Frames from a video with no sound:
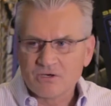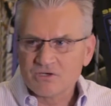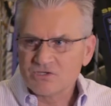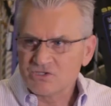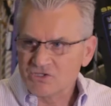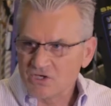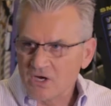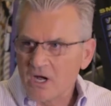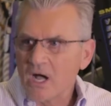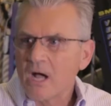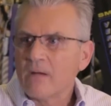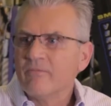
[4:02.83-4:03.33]

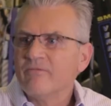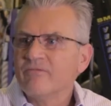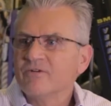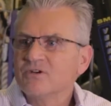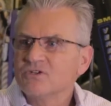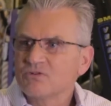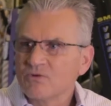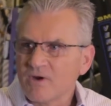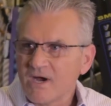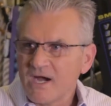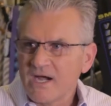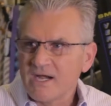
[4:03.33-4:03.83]
job for
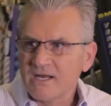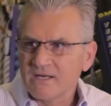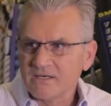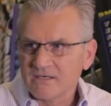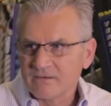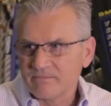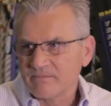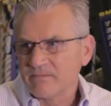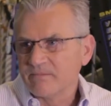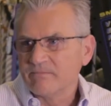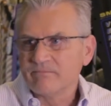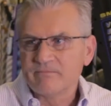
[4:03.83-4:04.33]
training,
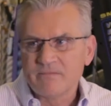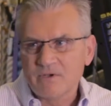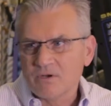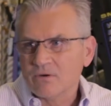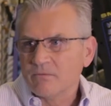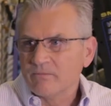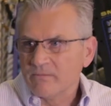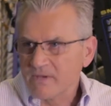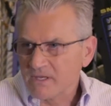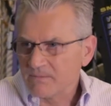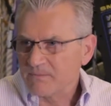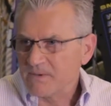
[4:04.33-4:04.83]
to
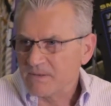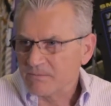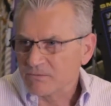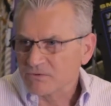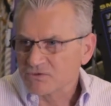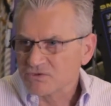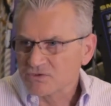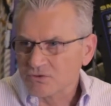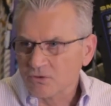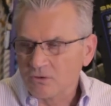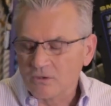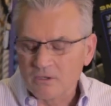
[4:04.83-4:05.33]
make people
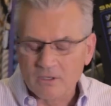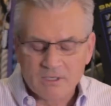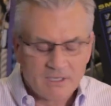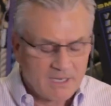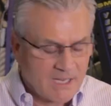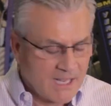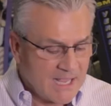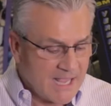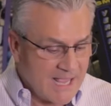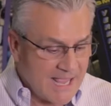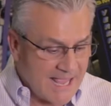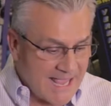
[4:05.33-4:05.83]
sore.
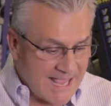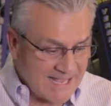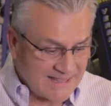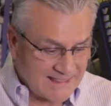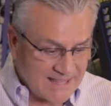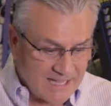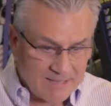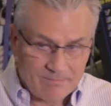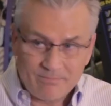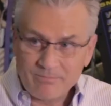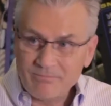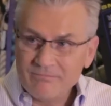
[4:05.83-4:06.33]
At
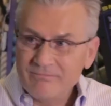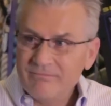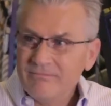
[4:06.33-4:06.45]
that,